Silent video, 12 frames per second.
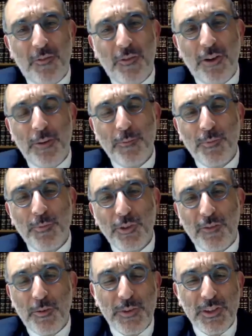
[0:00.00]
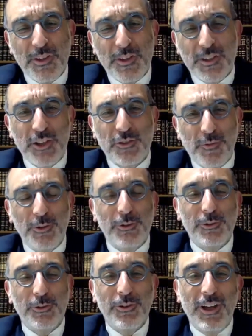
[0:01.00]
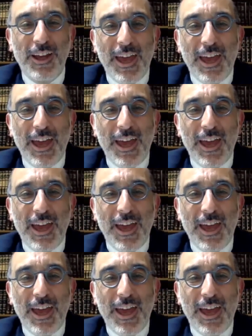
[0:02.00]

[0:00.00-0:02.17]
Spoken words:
from the Spanish flu,